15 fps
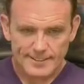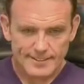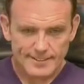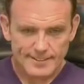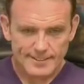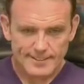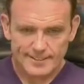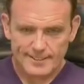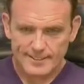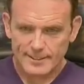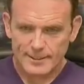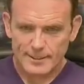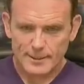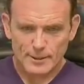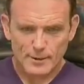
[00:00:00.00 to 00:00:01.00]
before we
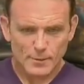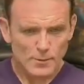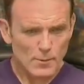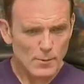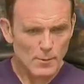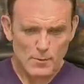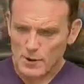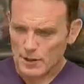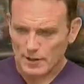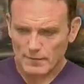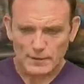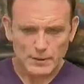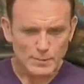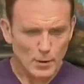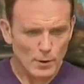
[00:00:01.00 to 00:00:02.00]
before we wrap up?
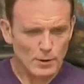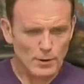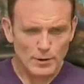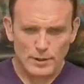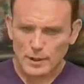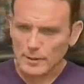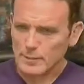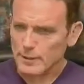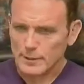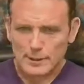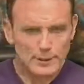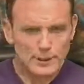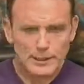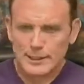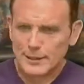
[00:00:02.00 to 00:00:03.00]
Well, if it's bothering them,
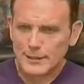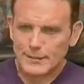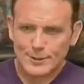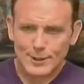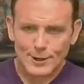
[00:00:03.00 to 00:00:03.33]
they just need to give